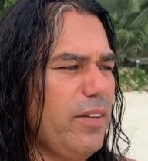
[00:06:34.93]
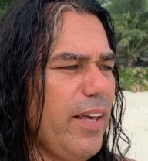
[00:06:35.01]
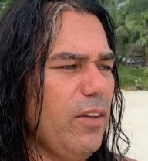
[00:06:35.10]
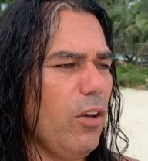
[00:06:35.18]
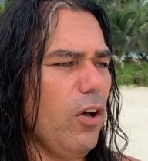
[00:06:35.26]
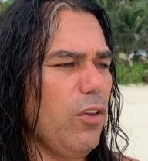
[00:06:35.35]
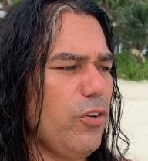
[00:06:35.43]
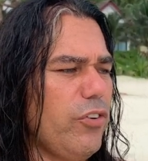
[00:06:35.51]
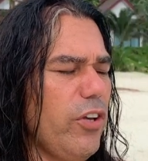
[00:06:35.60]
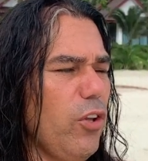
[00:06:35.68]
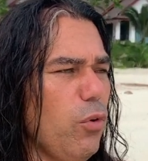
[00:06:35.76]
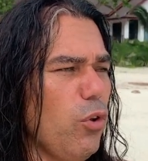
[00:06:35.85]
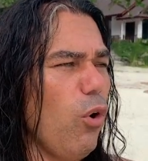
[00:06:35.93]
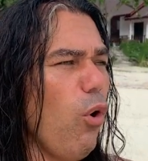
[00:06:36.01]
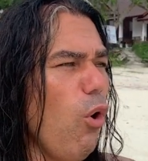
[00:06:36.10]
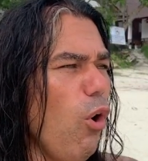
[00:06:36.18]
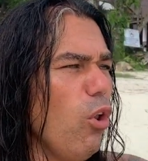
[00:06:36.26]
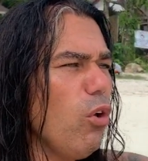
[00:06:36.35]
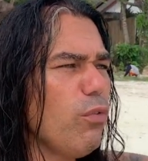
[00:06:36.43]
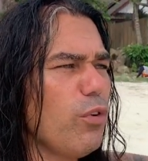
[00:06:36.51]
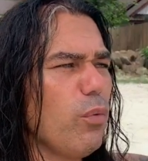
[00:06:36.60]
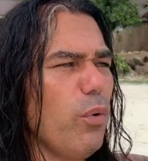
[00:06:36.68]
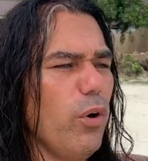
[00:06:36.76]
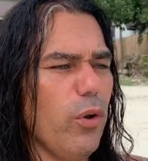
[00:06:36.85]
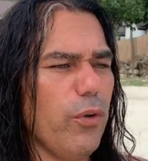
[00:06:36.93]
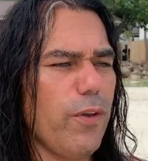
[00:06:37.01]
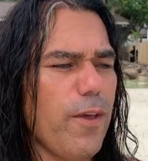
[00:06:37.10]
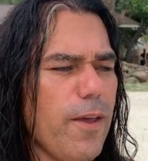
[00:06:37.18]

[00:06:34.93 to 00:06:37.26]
ten other children all over the world,